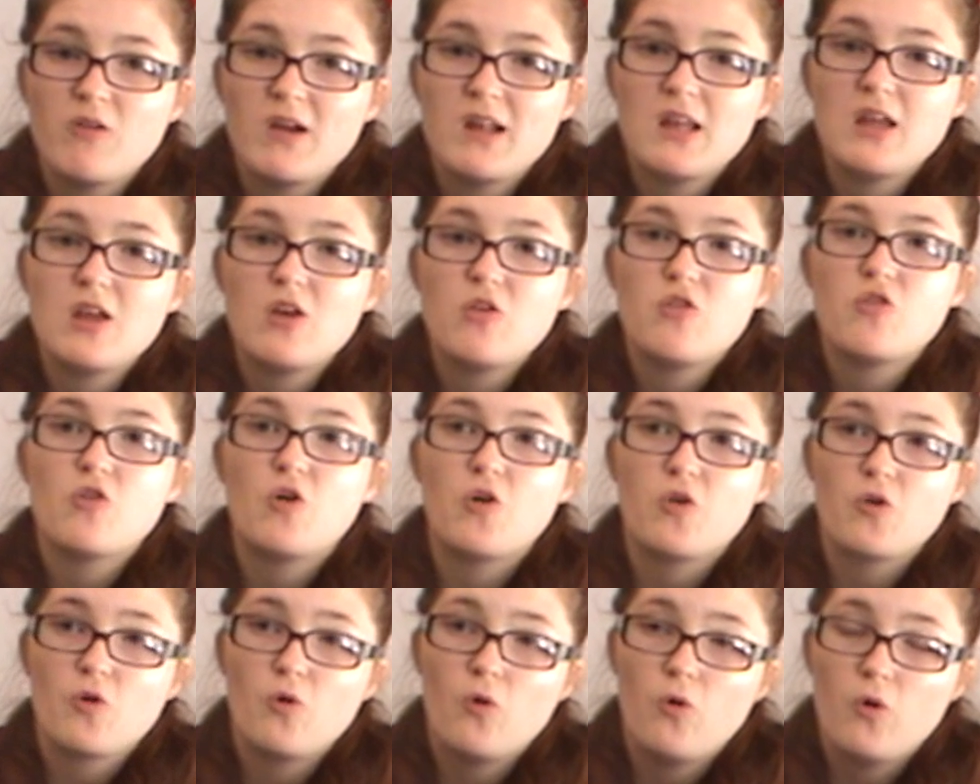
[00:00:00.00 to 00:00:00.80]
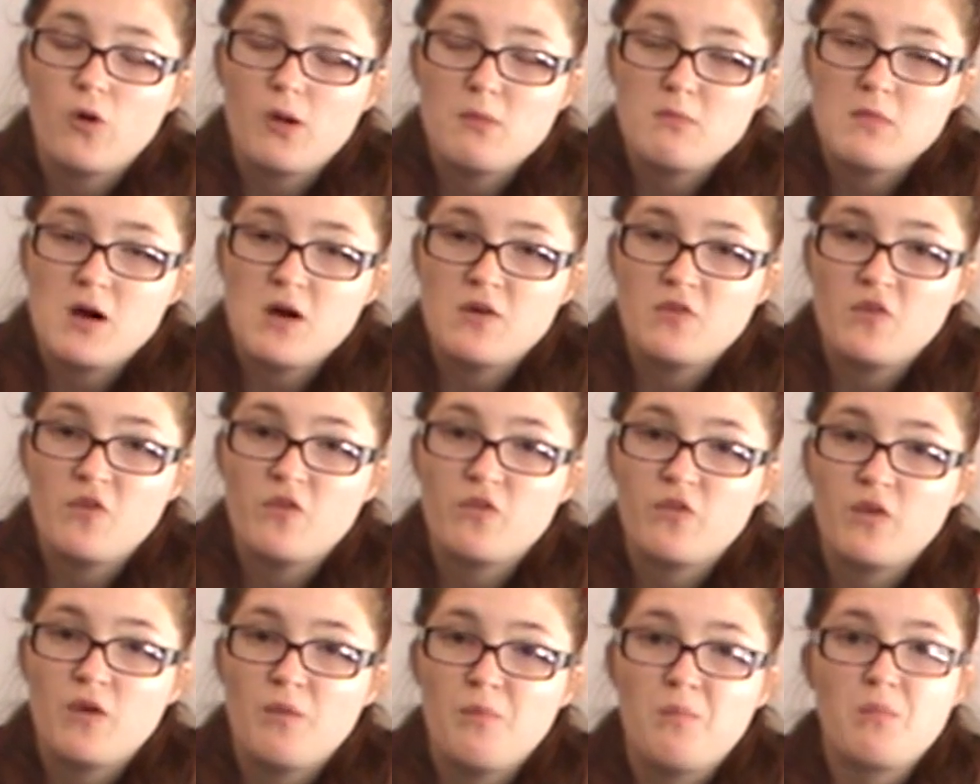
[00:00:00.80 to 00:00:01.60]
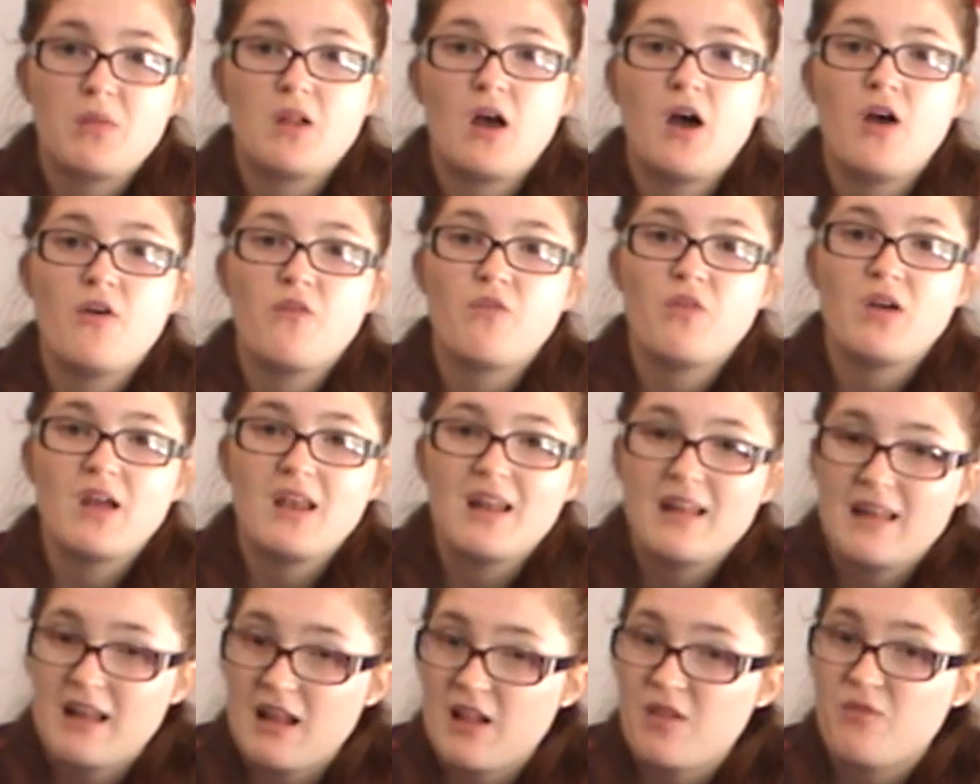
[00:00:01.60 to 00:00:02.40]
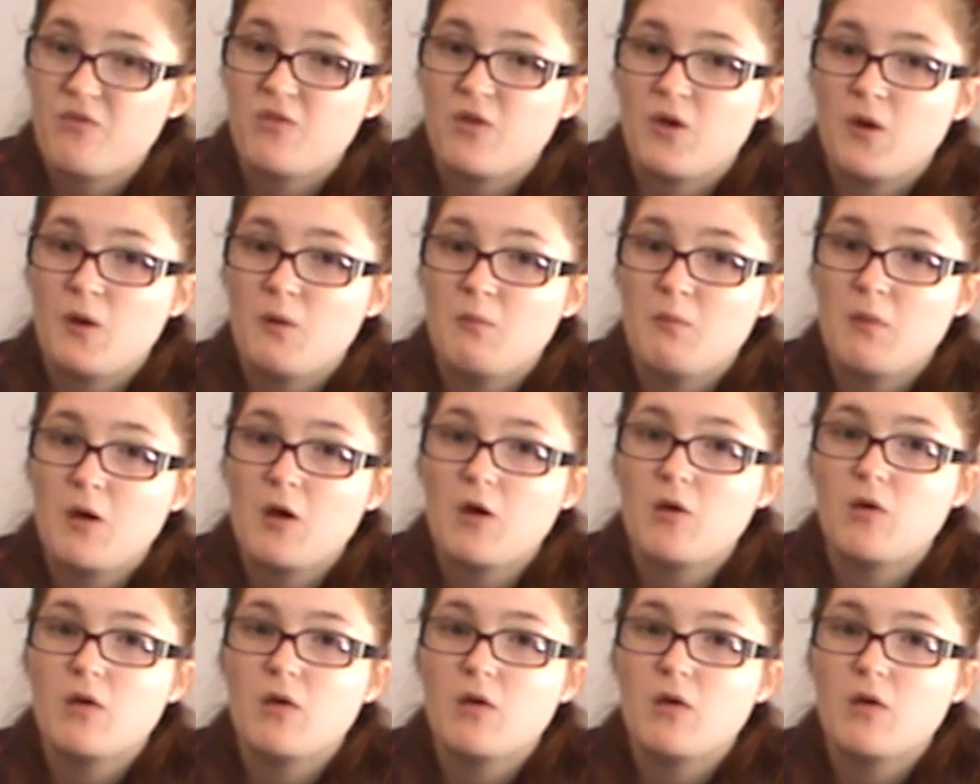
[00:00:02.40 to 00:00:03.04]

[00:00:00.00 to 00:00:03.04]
really enjoyed all the Marvel films, I think this film,